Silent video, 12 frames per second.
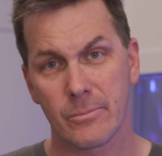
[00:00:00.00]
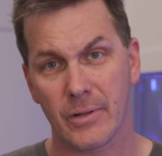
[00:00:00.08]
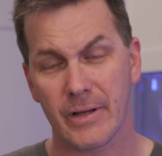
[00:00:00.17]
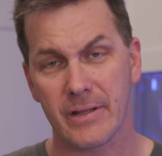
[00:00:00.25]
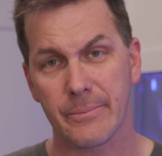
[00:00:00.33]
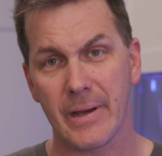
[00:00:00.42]

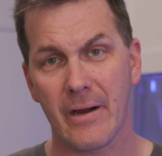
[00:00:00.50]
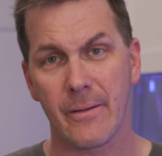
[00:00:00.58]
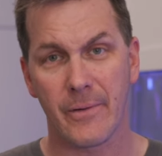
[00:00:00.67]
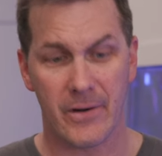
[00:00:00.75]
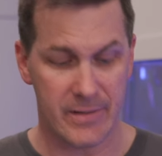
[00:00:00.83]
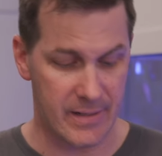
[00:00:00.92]
Plug in the
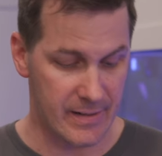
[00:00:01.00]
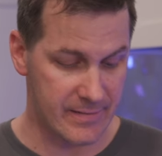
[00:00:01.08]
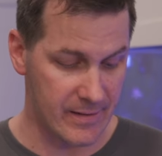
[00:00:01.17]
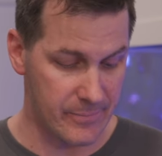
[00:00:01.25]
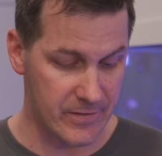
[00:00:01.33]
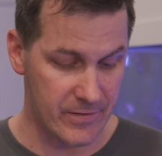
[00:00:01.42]
power bar in the
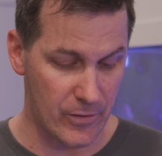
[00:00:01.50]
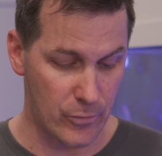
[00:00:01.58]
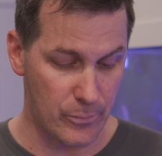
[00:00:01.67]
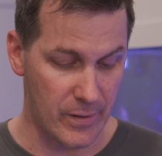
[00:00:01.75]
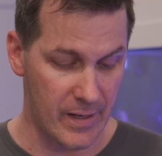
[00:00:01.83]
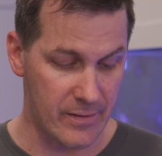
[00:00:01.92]
next
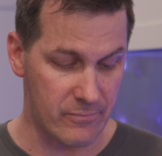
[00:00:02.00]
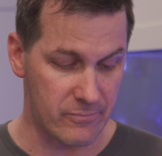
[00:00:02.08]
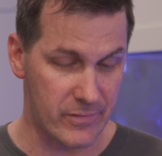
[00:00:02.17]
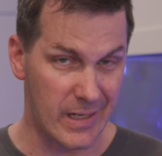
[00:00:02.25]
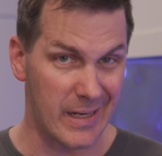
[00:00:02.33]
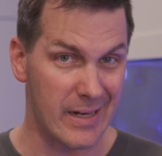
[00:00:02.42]
episode, but
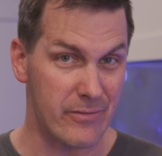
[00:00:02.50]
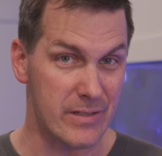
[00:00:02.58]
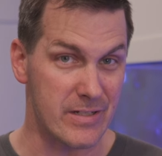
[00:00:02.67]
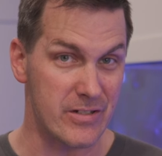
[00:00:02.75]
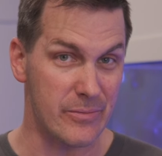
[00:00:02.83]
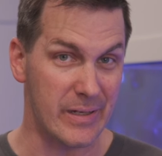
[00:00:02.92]
we gotta give it
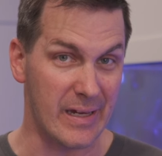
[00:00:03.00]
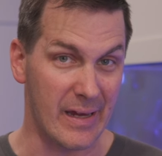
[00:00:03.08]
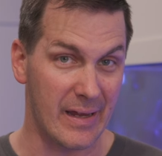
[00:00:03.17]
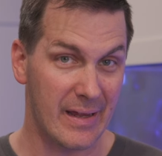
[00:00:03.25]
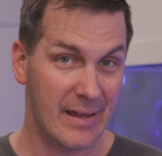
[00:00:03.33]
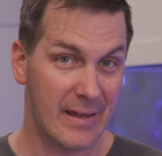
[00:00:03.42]
to
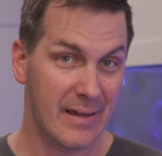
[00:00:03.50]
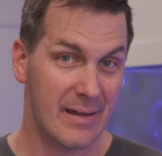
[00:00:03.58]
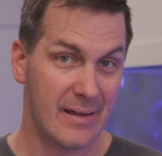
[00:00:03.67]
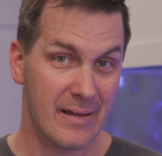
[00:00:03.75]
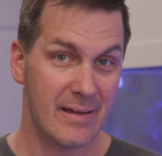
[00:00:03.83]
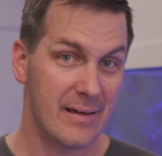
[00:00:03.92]
Jimmy
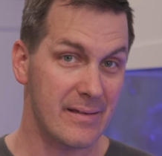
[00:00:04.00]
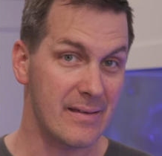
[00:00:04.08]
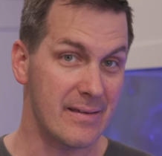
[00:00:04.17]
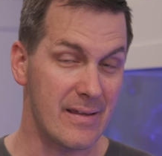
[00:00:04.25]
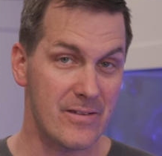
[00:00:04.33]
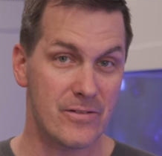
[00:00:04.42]
because
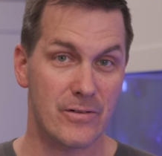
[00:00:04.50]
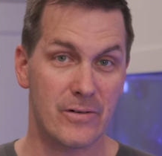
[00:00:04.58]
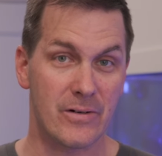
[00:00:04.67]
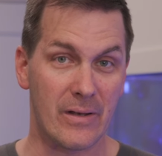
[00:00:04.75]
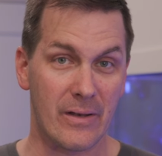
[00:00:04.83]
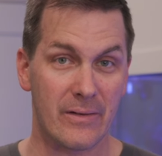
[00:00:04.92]
it's his
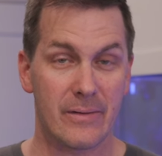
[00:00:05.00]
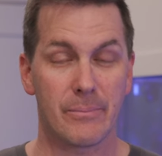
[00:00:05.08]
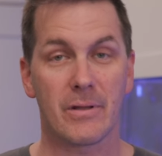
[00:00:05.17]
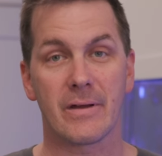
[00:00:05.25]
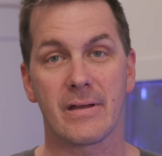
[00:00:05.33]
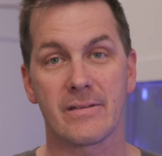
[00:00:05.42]
turn to
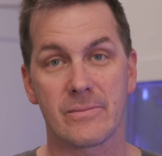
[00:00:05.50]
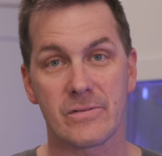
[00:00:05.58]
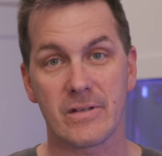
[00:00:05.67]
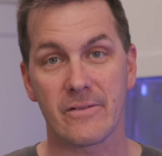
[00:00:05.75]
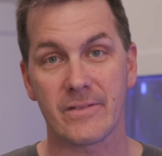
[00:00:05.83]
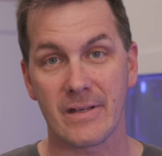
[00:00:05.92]
plug in some
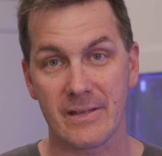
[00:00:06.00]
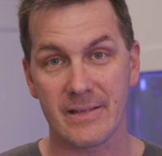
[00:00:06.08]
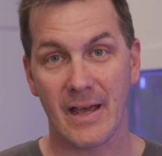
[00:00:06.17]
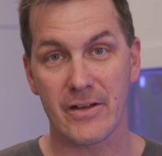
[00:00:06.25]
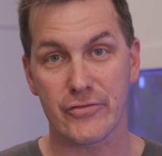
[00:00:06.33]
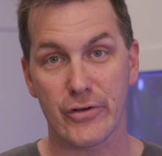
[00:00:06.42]
stuff to
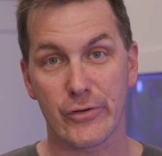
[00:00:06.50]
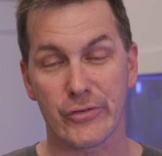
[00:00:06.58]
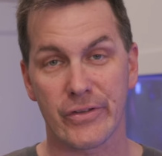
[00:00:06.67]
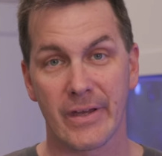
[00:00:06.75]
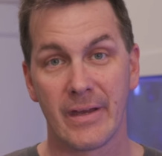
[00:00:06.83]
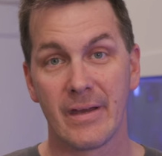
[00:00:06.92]
his
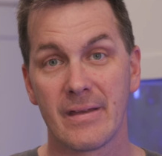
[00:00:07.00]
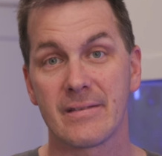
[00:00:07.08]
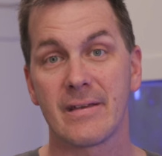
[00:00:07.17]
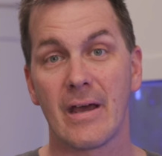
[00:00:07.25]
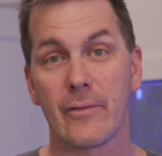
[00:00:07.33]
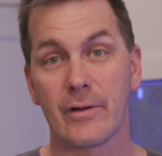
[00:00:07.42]
HYDROS,
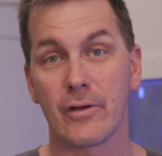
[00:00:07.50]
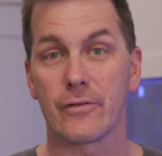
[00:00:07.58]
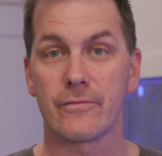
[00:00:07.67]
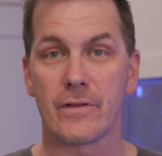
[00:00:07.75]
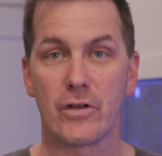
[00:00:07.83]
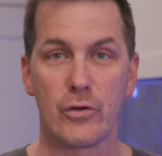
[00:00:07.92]
see how it
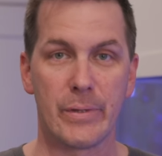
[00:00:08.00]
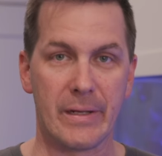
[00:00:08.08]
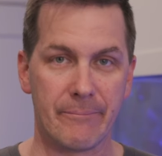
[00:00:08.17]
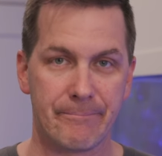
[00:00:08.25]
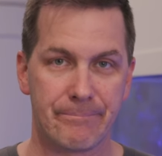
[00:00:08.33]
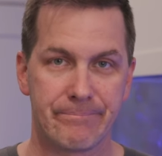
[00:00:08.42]
goes for the
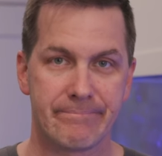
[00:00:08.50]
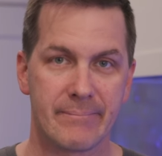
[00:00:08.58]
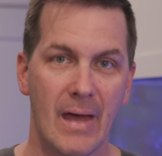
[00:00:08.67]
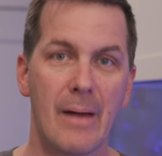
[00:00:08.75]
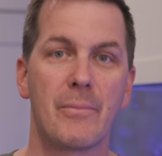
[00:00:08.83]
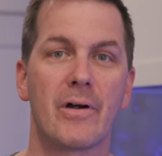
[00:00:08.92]
newbie.
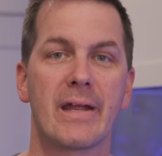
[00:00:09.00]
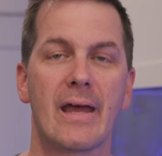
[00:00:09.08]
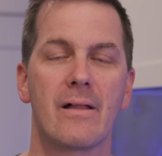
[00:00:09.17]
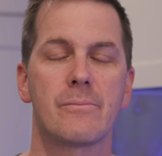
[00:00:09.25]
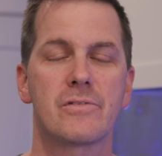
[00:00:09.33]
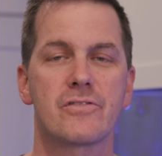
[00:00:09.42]
I'm Mark
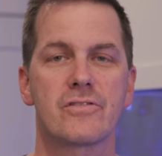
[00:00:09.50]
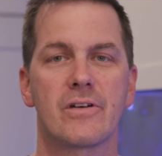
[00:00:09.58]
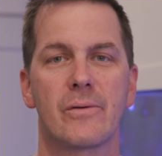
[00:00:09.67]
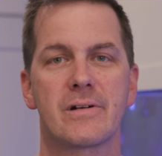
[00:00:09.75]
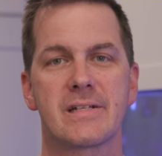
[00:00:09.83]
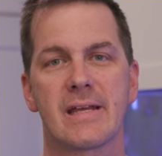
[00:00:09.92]
Callen, Mr.
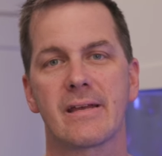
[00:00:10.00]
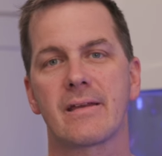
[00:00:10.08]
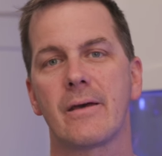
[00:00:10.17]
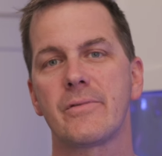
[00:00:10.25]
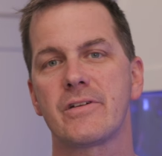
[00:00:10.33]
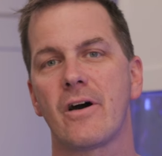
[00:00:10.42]
Saltwater
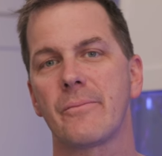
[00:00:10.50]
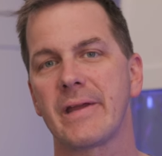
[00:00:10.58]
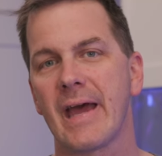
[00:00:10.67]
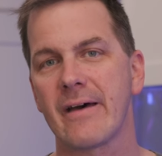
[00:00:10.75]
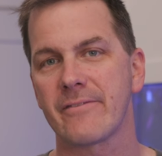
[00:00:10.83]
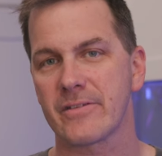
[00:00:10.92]
Tank, coming to you on
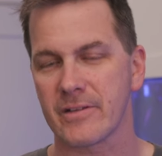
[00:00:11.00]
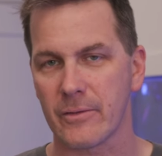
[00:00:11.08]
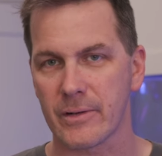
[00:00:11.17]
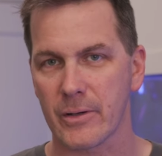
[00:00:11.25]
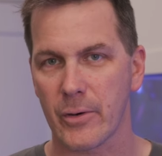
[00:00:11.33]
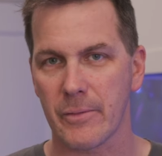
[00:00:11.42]
behalf of
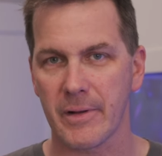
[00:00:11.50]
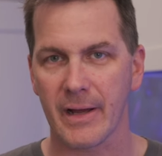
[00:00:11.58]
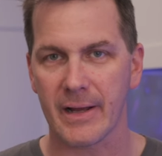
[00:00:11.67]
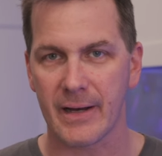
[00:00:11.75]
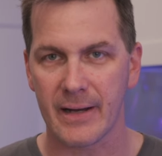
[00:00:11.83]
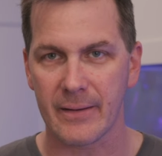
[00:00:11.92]

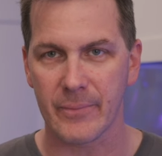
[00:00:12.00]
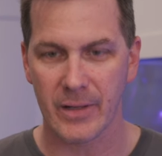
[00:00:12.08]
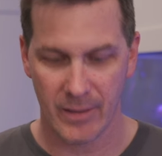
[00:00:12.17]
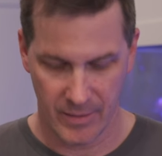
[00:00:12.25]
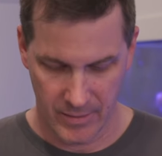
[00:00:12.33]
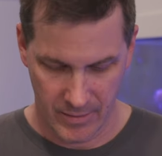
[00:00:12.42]

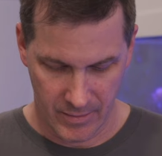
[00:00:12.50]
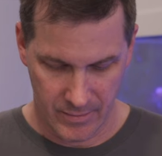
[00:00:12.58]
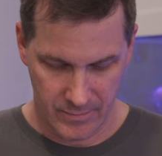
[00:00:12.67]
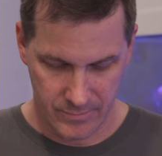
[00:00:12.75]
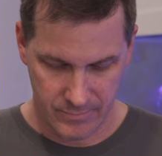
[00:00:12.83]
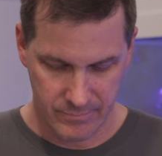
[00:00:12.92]
saltwateraquarium.com.
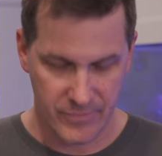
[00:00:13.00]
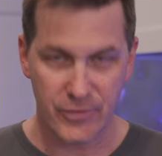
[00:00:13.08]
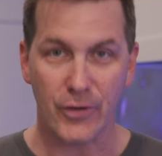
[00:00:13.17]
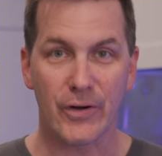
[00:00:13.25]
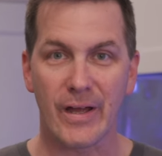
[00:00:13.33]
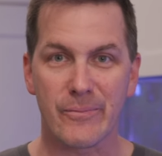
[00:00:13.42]

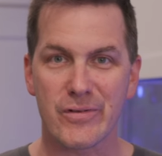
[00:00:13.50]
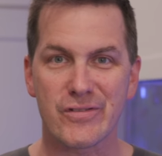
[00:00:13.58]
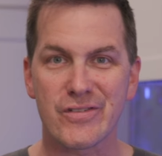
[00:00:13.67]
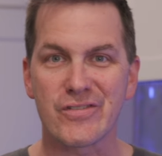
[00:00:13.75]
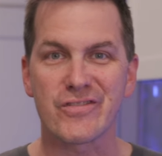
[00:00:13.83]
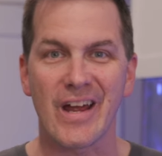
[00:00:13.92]
Sorry, I'm
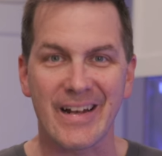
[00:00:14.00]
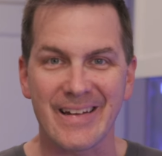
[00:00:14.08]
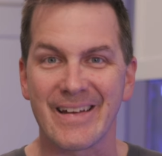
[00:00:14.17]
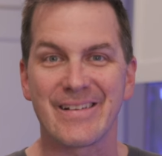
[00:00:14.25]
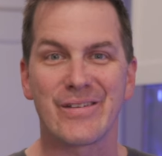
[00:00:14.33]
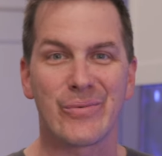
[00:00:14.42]
just
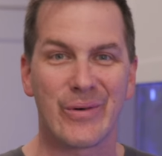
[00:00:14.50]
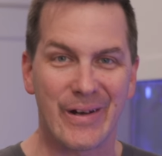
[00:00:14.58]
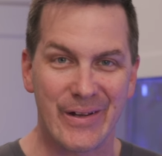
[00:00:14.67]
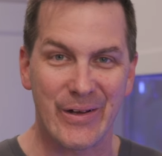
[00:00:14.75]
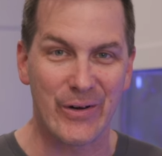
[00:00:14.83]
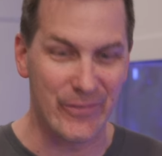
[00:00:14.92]
distracted. I just
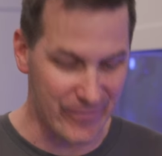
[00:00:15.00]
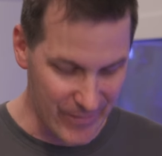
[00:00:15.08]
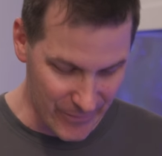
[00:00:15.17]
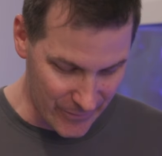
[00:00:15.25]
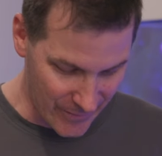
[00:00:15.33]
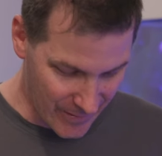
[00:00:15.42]
wanna go
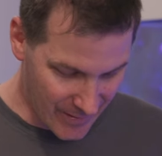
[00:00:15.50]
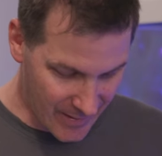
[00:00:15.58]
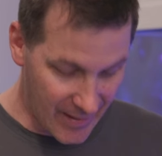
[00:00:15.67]
fiddle.